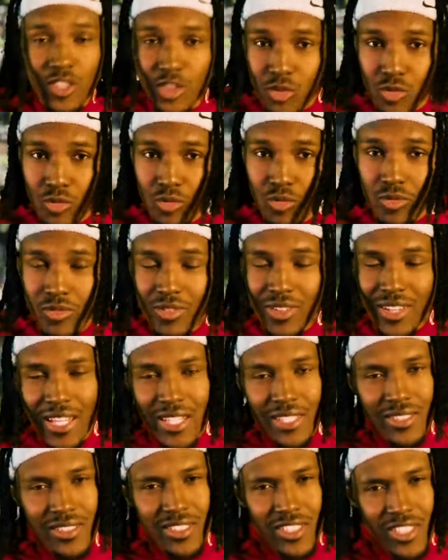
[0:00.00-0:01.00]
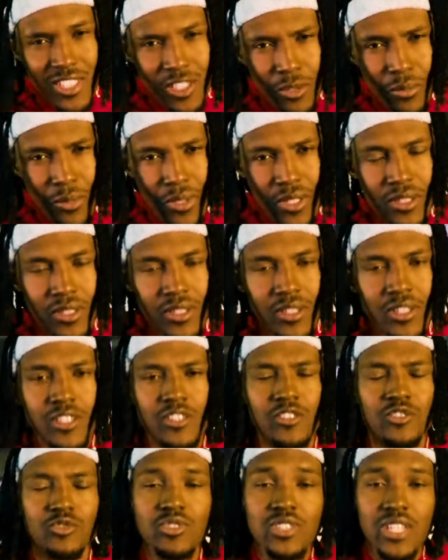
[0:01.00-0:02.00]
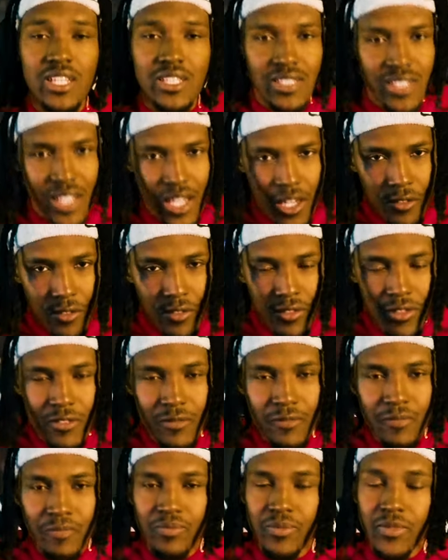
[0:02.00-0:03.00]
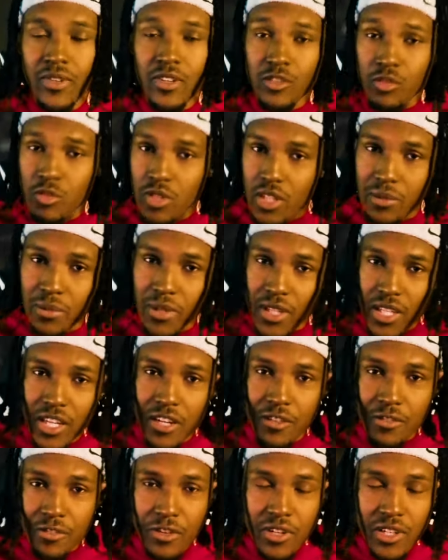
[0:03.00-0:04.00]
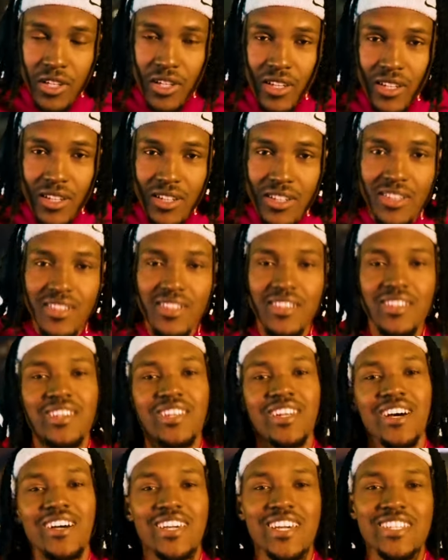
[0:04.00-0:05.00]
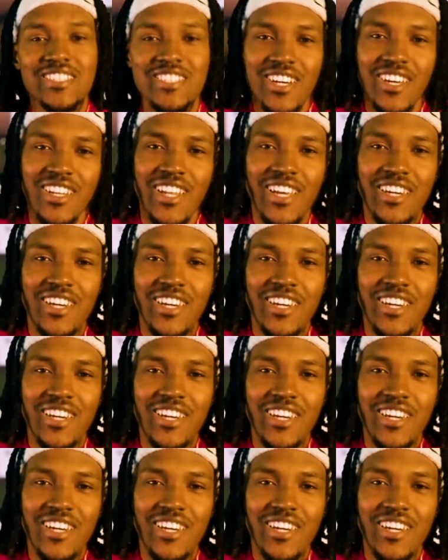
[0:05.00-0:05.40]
do. Ladies and gentlemen, you stay safe, you keep it carefree, and I'll catch y'all